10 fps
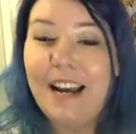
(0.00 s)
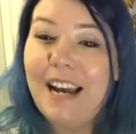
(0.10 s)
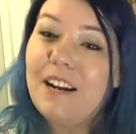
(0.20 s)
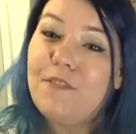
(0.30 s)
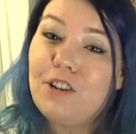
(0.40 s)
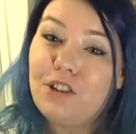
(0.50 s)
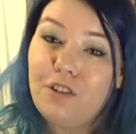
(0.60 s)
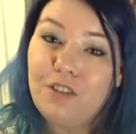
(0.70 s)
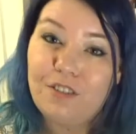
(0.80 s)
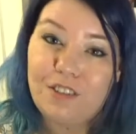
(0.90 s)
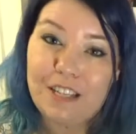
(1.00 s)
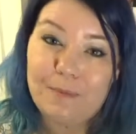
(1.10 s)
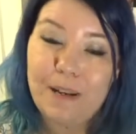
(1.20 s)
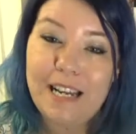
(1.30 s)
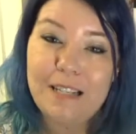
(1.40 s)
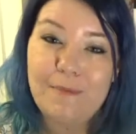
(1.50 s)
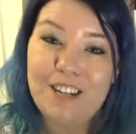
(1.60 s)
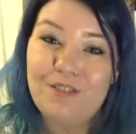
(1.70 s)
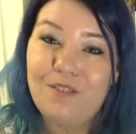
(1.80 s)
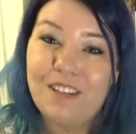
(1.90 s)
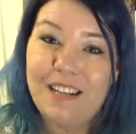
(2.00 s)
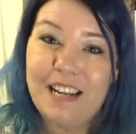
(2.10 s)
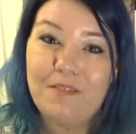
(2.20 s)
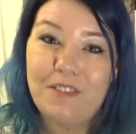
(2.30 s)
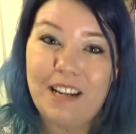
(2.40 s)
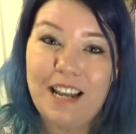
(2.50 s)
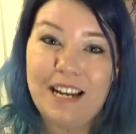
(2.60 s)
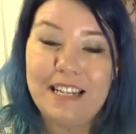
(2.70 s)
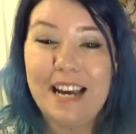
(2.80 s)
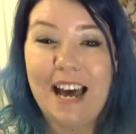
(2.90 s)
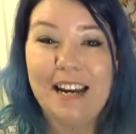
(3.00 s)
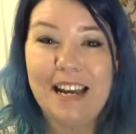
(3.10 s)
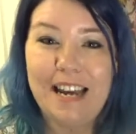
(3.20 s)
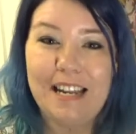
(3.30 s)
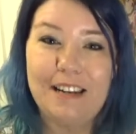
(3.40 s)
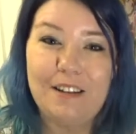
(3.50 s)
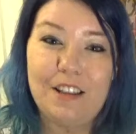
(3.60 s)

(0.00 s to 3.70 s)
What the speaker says: And if you do this, please make sure to leave the link down in